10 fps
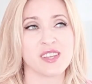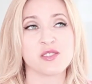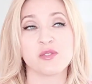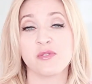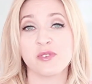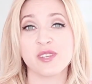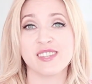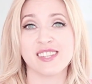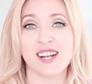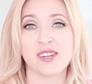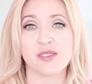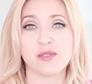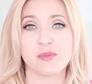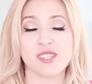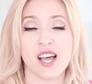So the first thing I
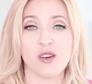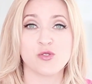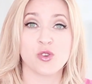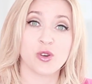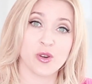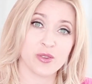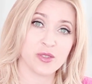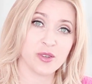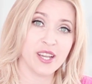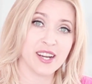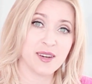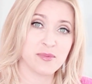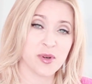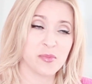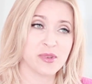learned was how to curl your hair
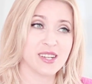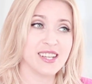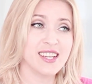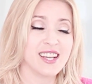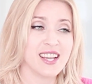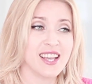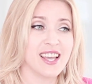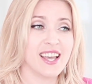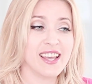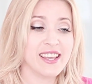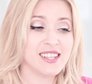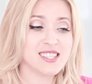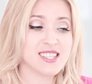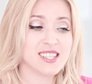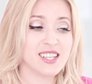properly
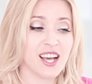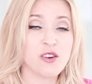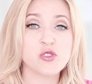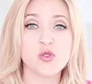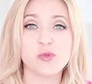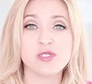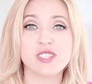and how to put